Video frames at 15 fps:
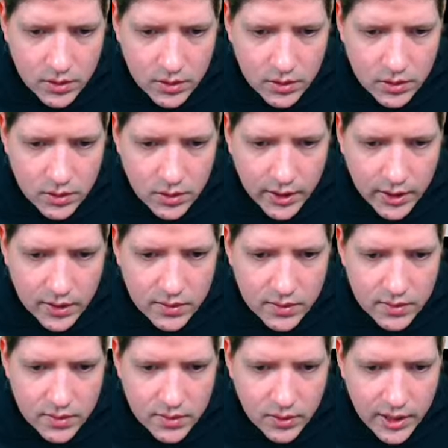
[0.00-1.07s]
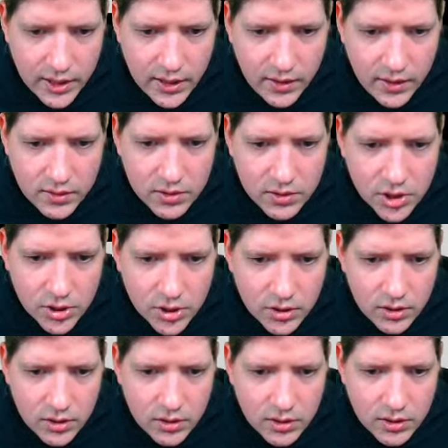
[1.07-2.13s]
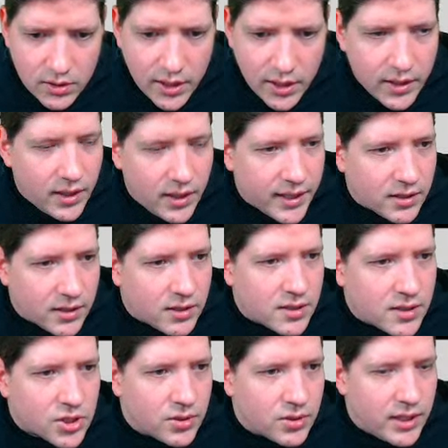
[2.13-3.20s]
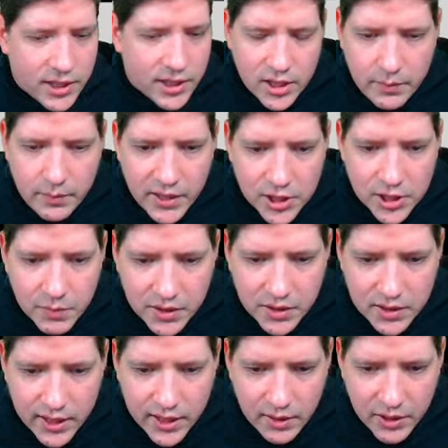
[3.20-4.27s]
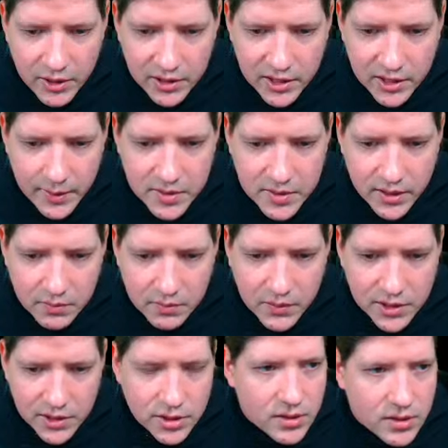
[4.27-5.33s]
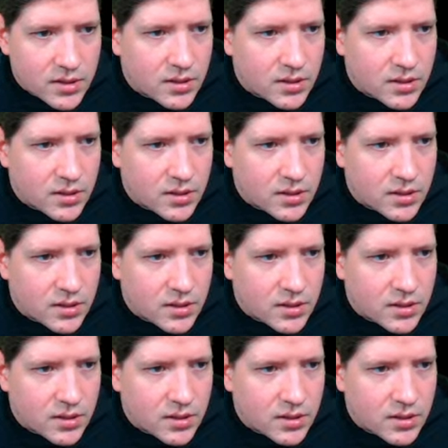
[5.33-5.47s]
like, so it shouldn't, like, this shouldn't actually match, but it claims that it matches.